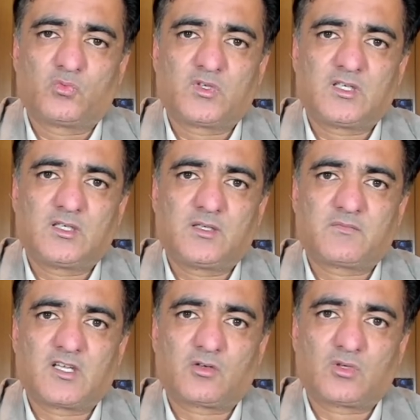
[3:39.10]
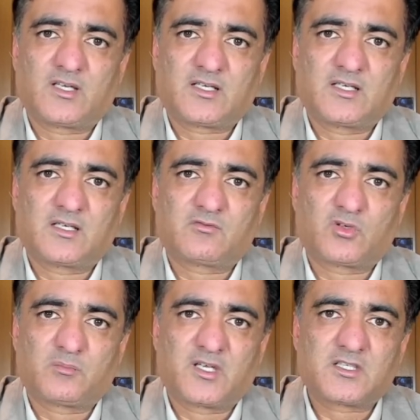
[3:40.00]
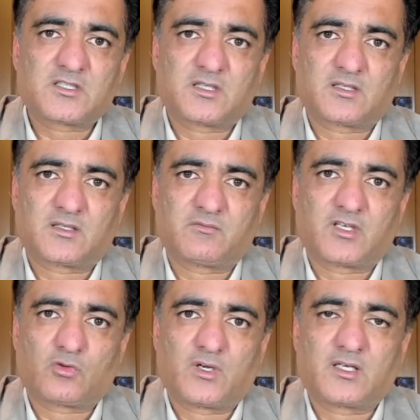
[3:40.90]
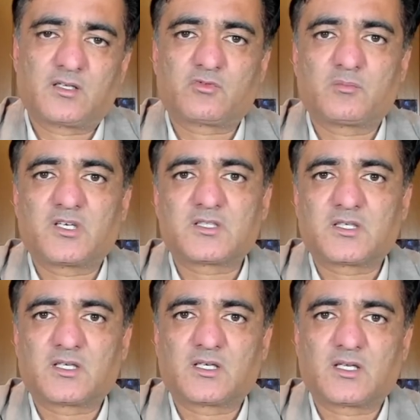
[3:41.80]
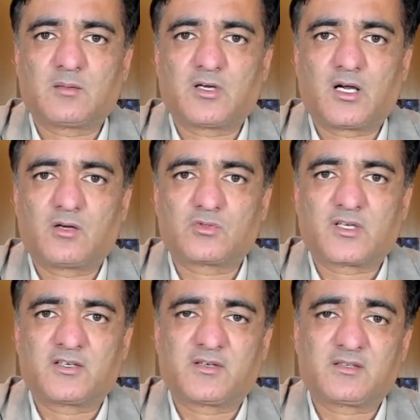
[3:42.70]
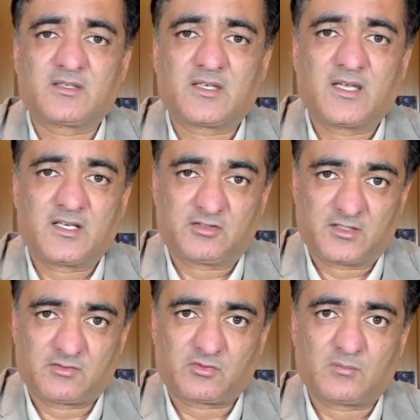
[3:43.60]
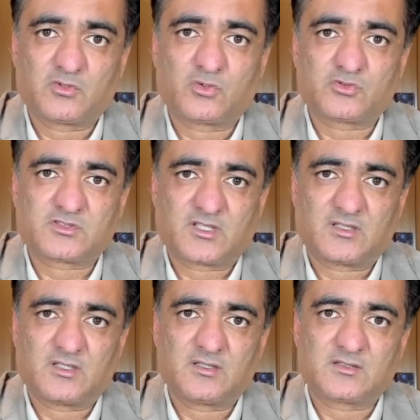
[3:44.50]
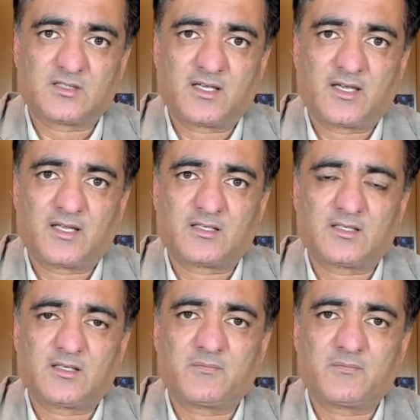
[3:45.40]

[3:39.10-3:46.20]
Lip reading: we collected information, we acquired information about addressing hatred from those studies, and